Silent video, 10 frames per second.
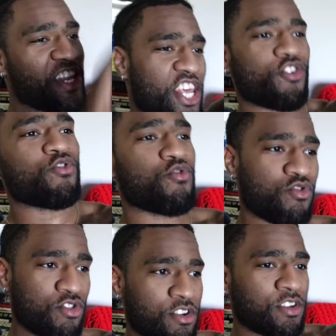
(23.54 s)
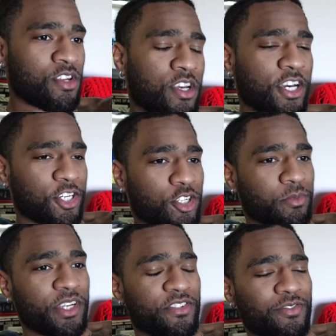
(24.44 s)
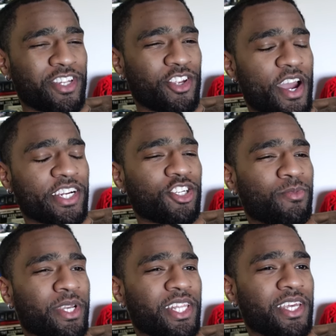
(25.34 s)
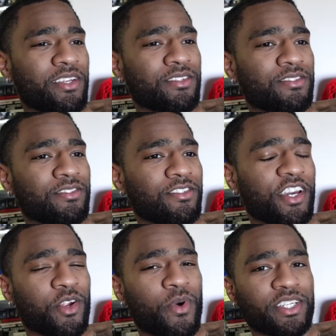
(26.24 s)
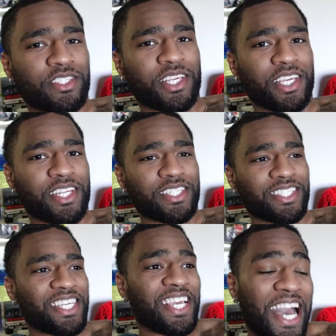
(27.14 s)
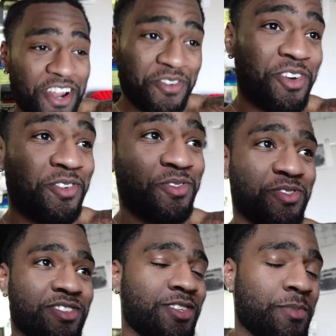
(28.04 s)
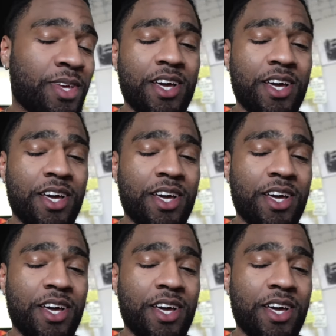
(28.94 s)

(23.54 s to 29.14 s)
video. Um, if this video actually gonna be lit, you gotta watch to the end to see. I don't know, to be